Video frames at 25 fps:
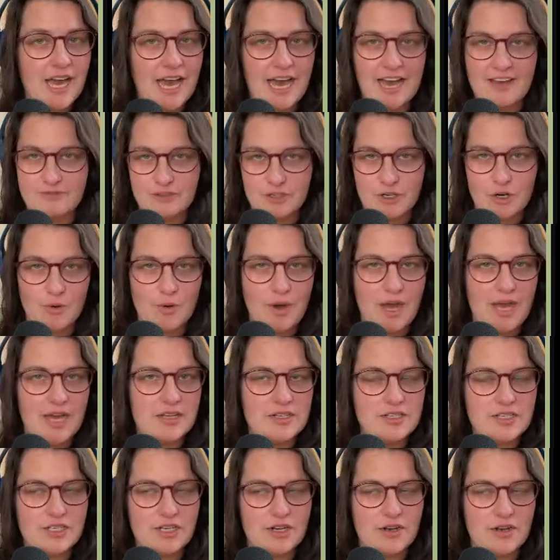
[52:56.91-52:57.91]
after a while,
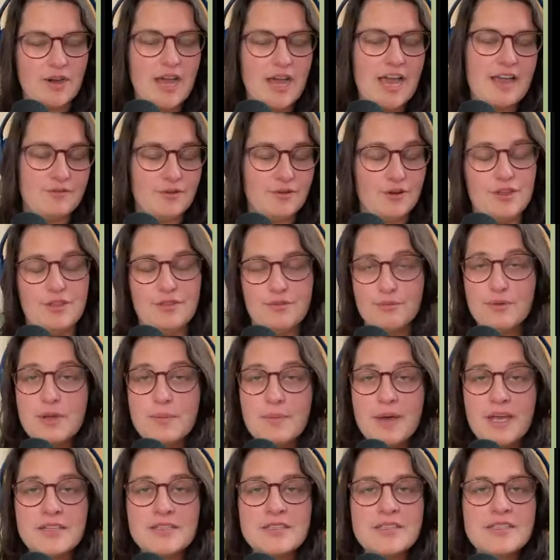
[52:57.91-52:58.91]
so every 3
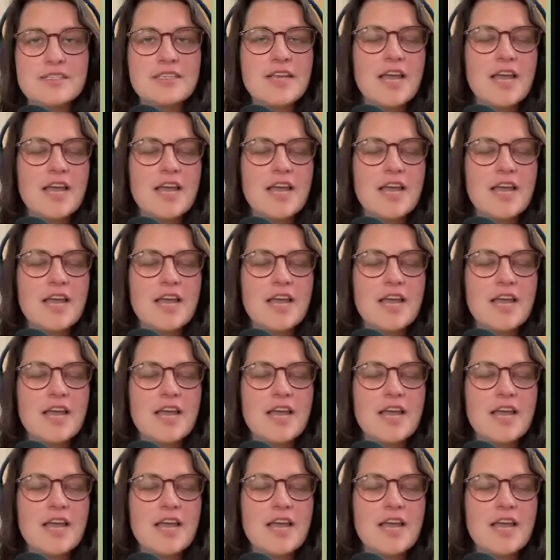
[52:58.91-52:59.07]
months.